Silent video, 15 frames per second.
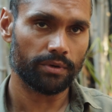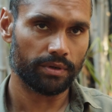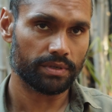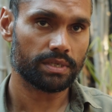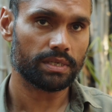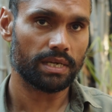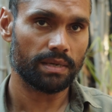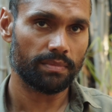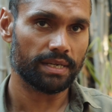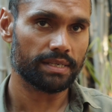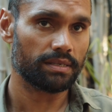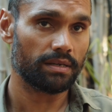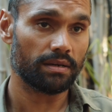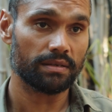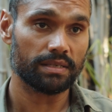work side by
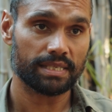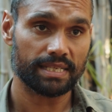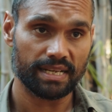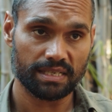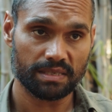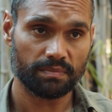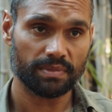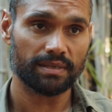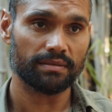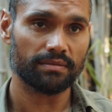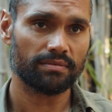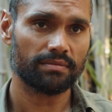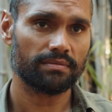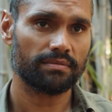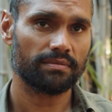side on set has been
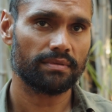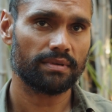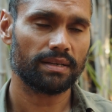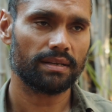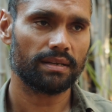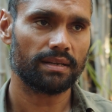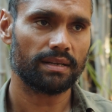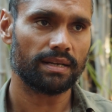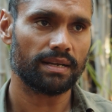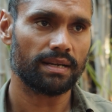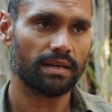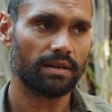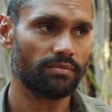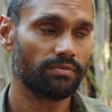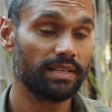
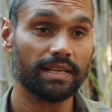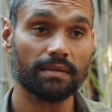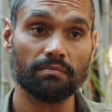uh, really